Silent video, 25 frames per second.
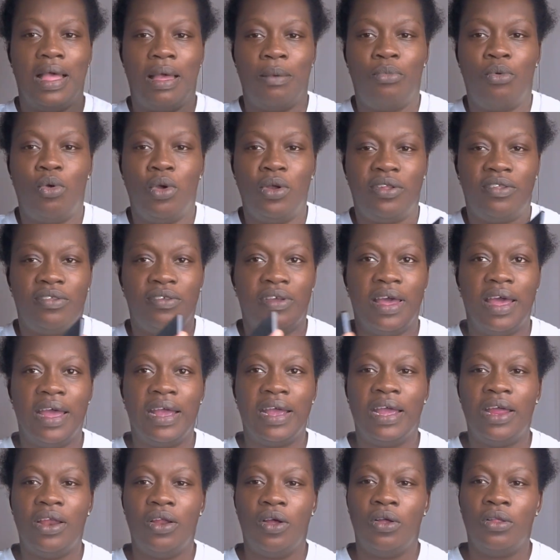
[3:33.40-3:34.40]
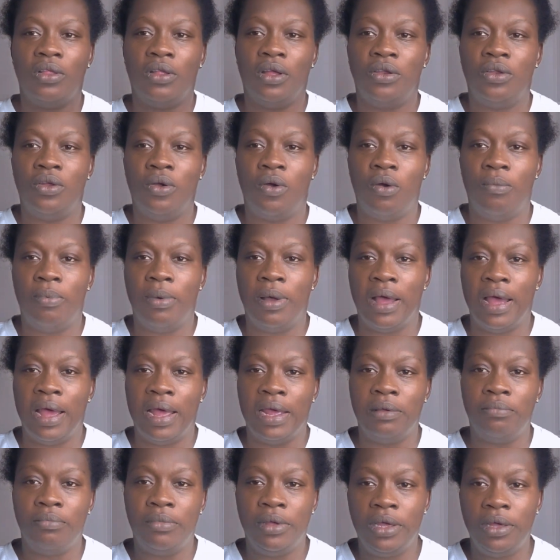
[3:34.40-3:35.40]
I'm going to hang it on the door
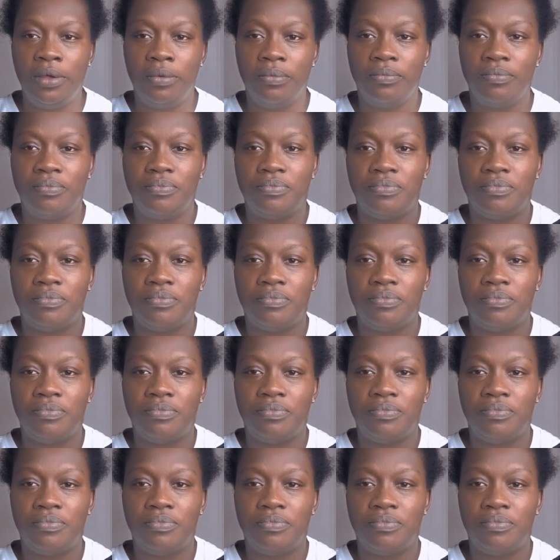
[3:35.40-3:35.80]
behind me.